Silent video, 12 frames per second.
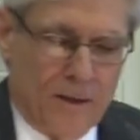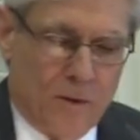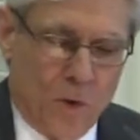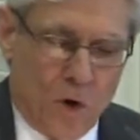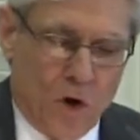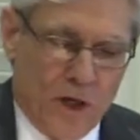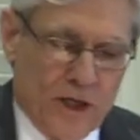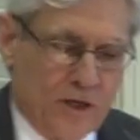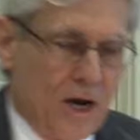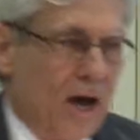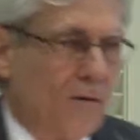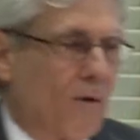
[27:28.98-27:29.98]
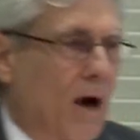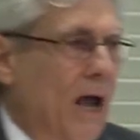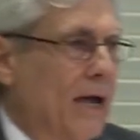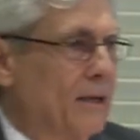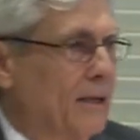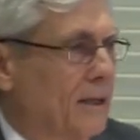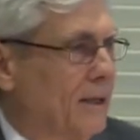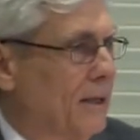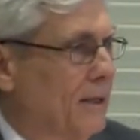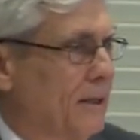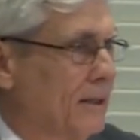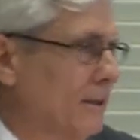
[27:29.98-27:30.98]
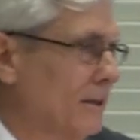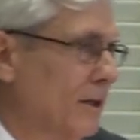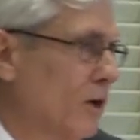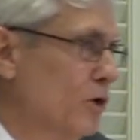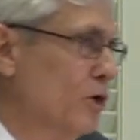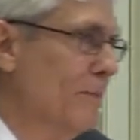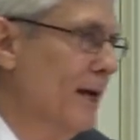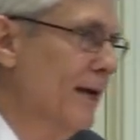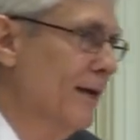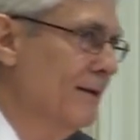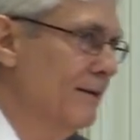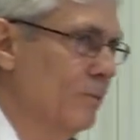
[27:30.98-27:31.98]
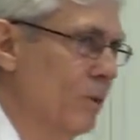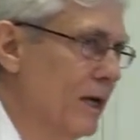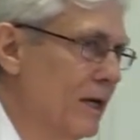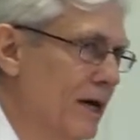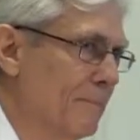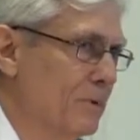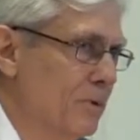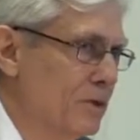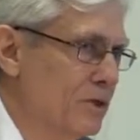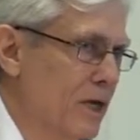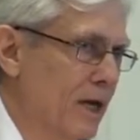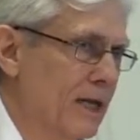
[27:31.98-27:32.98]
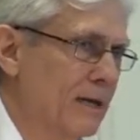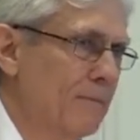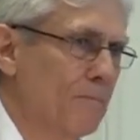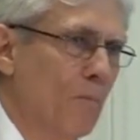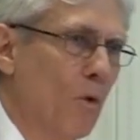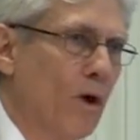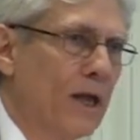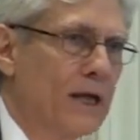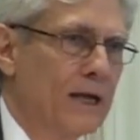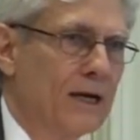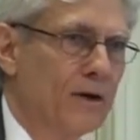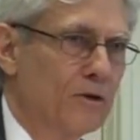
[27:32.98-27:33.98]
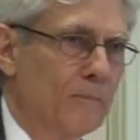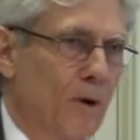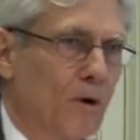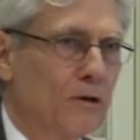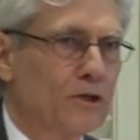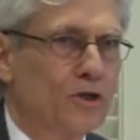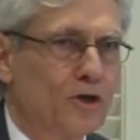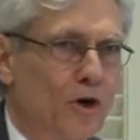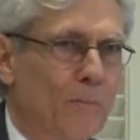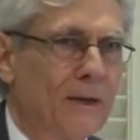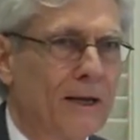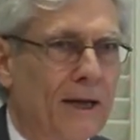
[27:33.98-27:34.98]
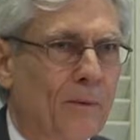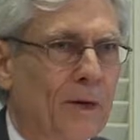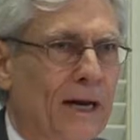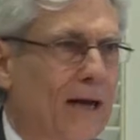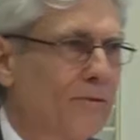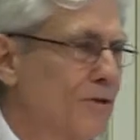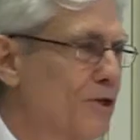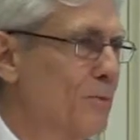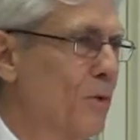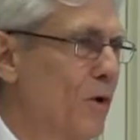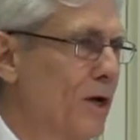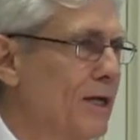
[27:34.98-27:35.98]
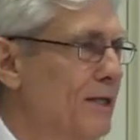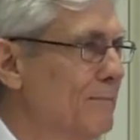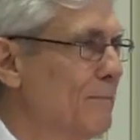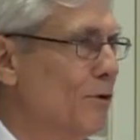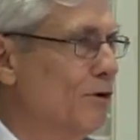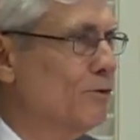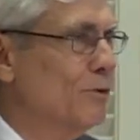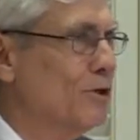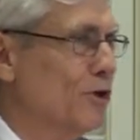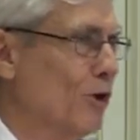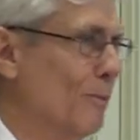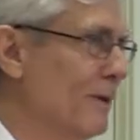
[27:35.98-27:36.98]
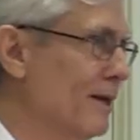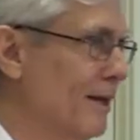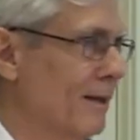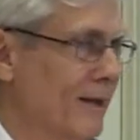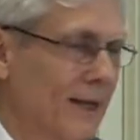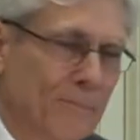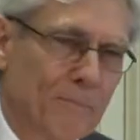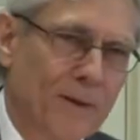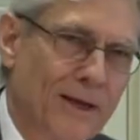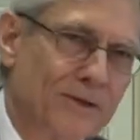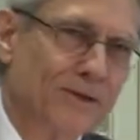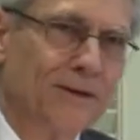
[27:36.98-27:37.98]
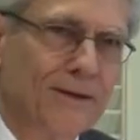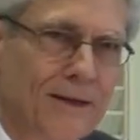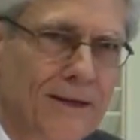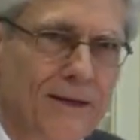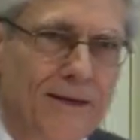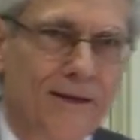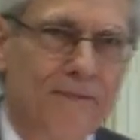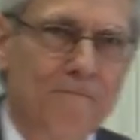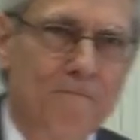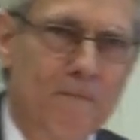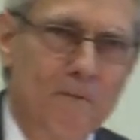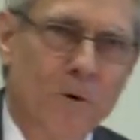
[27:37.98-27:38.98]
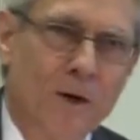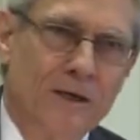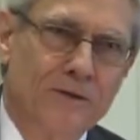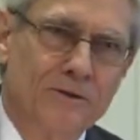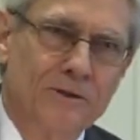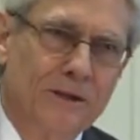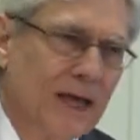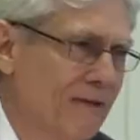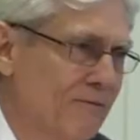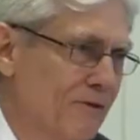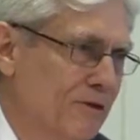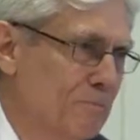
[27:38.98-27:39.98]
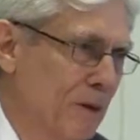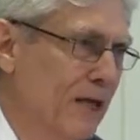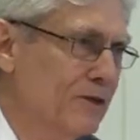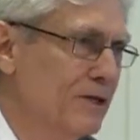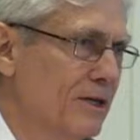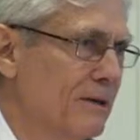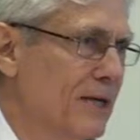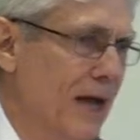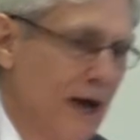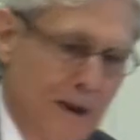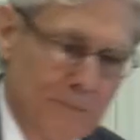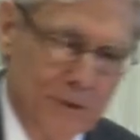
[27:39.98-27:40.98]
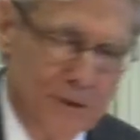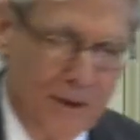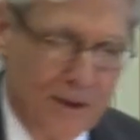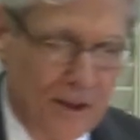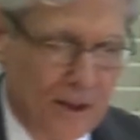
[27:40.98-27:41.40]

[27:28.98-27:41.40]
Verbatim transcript: The world is not right. Oh, you may wake up to a sunny morning and hear the birds chirping. I went out this morning and the birds were chirping. I thought, how pleasant. And it was. Life is pleasant at times.